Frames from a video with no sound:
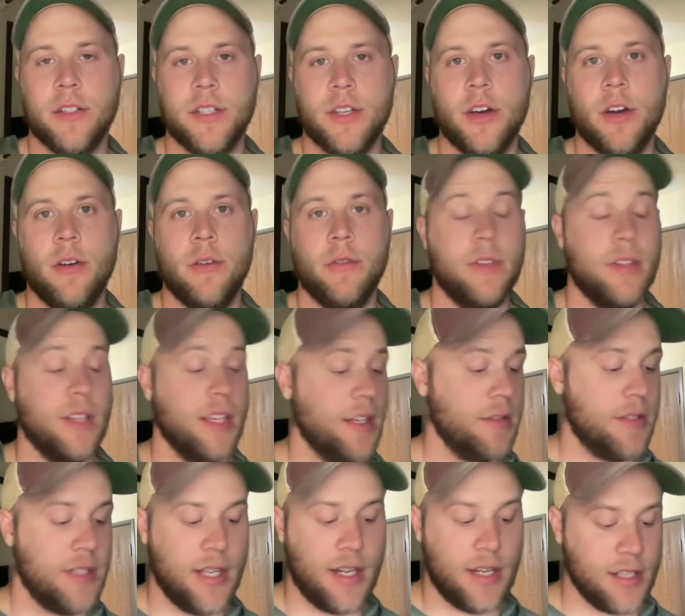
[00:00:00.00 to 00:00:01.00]
So like
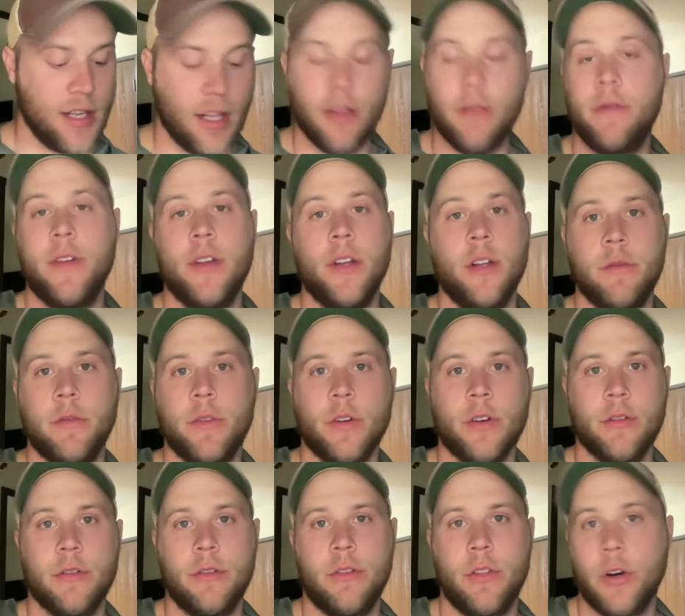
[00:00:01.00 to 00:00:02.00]
you said, he's on the field
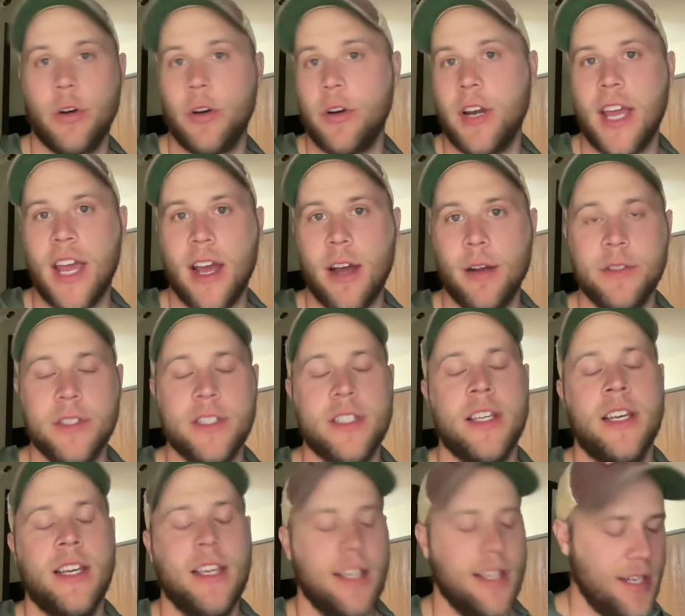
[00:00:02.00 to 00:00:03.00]
for third downs,
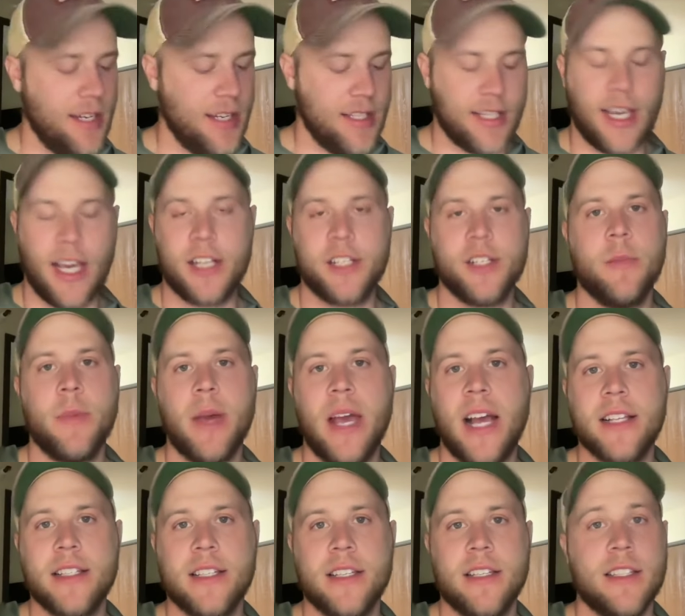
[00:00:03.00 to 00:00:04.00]
he's catching
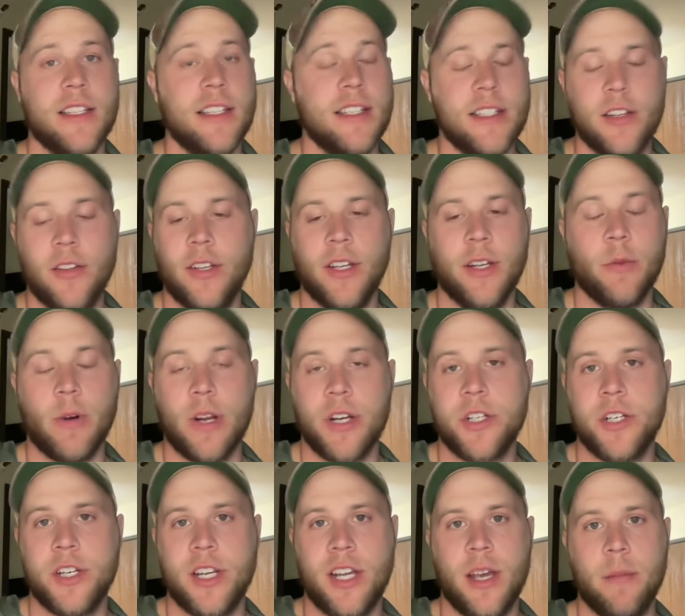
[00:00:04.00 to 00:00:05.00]
passes, he's still getting
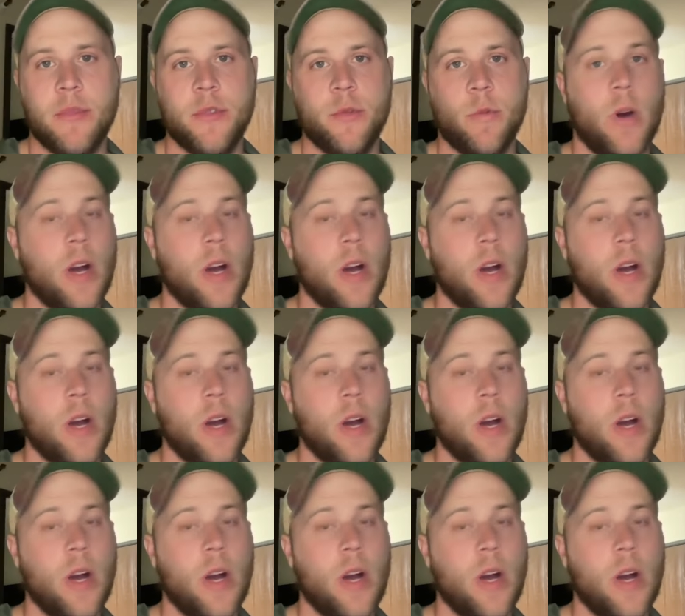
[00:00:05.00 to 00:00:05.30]
rush attempts.